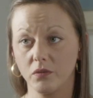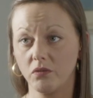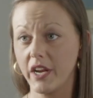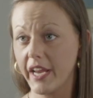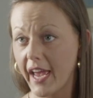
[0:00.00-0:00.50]

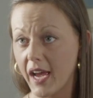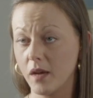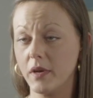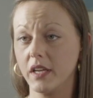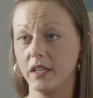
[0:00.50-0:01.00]

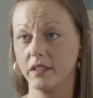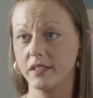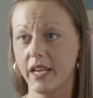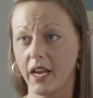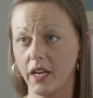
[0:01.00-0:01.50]
rehab and
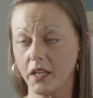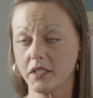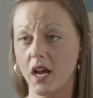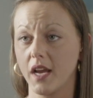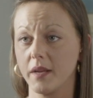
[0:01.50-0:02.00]
taking
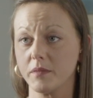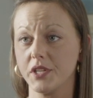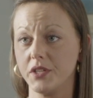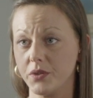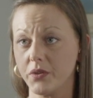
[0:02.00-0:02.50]
time to
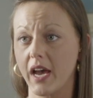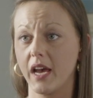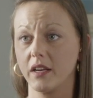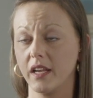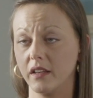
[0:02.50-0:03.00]
do
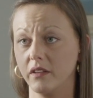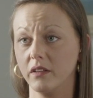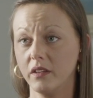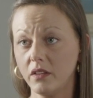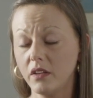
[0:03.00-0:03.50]
that, and
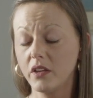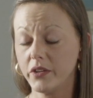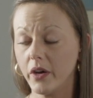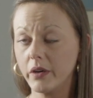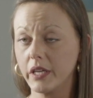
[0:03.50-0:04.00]

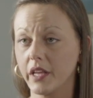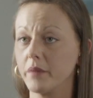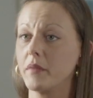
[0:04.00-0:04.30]
knowing that